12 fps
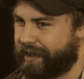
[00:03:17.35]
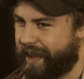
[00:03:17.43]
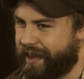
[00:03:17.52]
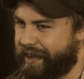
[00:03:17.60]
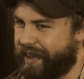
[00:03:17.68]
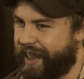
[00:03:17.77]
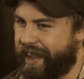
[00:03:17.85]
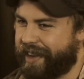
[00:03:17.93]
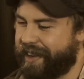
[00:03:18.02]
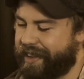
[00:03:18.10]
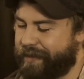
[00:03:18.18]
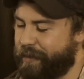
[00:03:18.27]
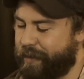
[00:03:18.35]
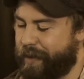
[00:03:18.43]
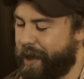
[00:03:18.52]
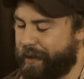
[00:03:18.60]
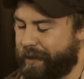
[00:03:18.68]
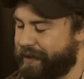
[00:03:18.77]
intellect. It
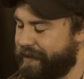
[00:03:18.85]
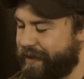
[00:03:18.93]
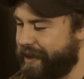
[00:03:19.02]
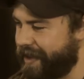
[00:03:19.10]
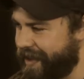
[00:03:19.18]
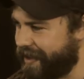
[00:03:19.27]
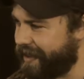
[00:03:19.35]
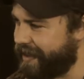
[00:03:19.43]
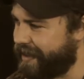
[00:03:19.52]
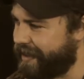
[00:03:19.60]
probably wasn't very good.